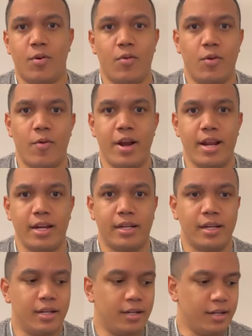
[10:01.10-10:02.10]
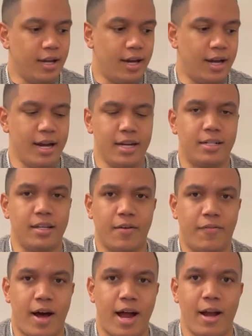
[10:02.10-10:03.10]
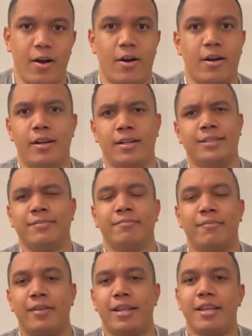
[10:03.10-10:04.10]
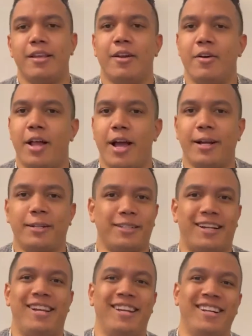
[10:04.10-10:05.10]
throw the ring into the fire. You know, like,